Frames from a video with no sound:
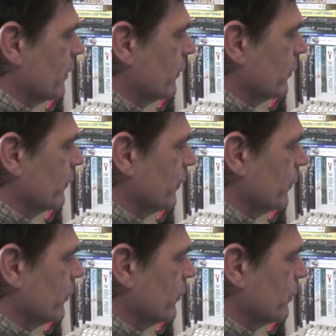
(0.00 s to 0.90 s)
So if I
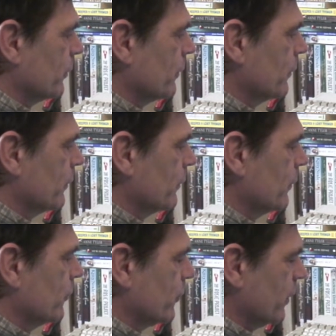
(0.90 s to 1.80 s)
stop
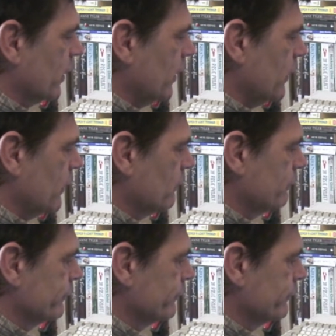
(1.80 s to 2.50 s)
the track here